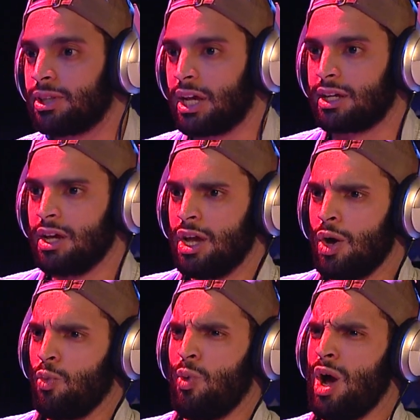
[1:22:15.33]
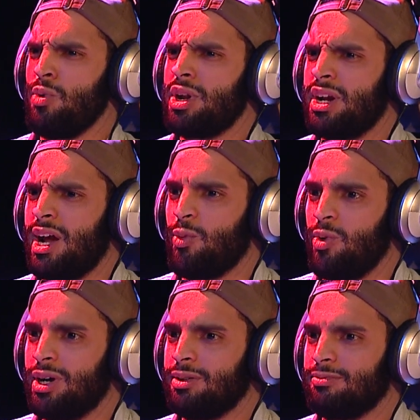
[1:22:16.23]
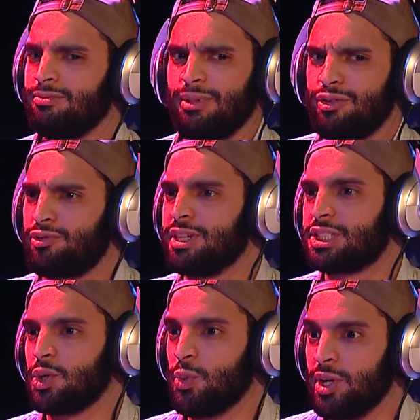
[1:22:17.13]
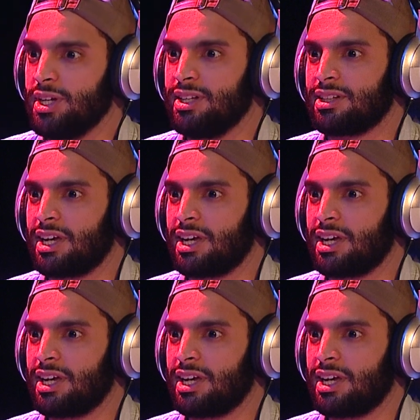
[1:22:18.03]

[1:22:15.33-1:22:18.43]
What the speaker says: Like, why wouldn't I want my friend to win?